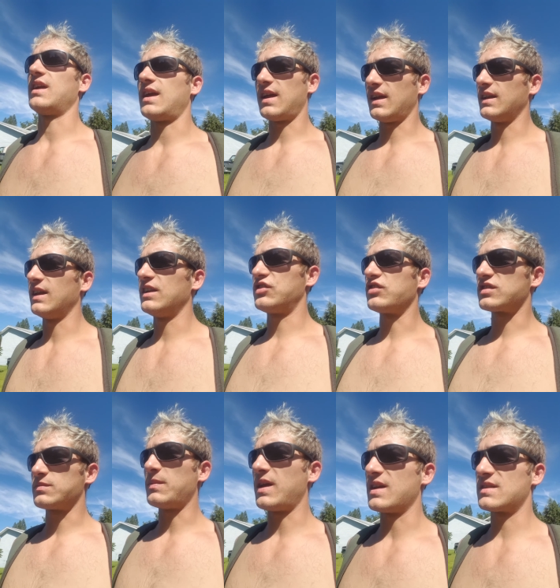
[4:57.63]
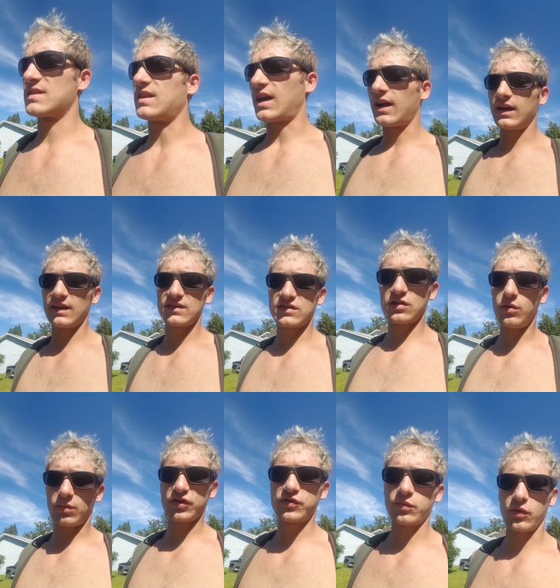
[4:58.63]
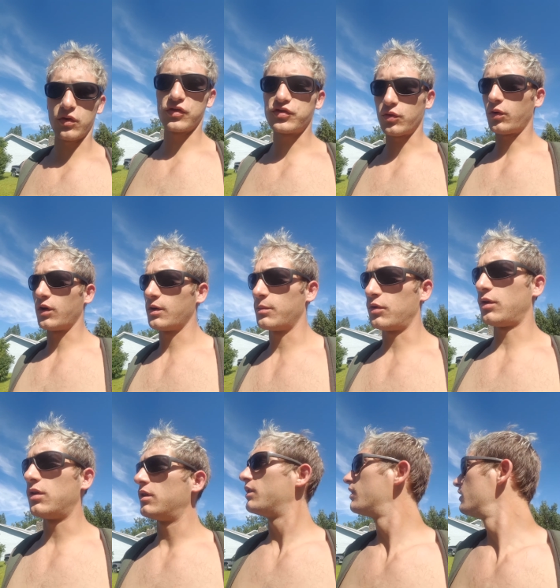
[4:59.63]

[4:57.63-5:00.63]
And it just makes dieting so much more enjoyable.